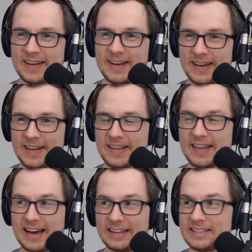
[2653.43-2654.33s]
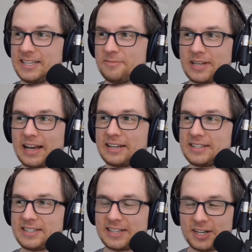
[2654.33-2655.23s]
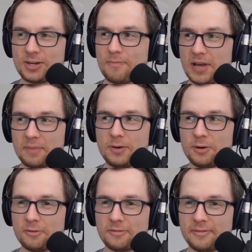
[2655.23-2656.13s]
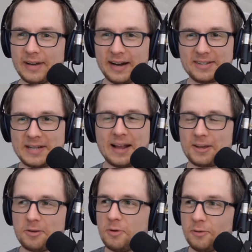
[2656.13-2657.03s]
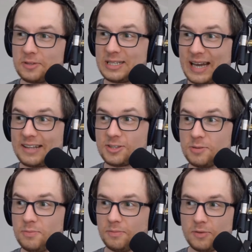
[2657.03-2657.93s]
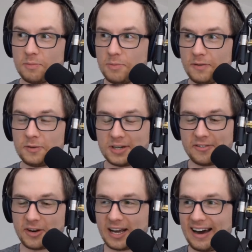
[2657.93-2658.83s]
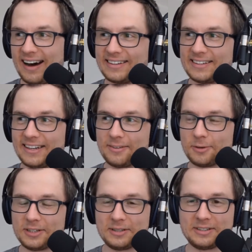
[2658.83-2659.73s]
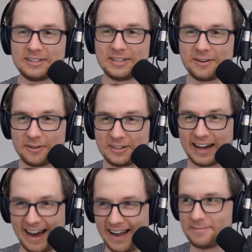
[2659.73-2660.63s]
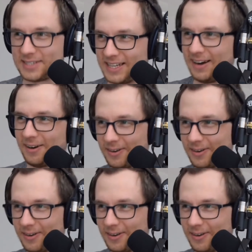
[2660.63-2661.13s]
Yeah, that seems like such a big move, and it's not like you moved states. You moved to a different continent with different time zone.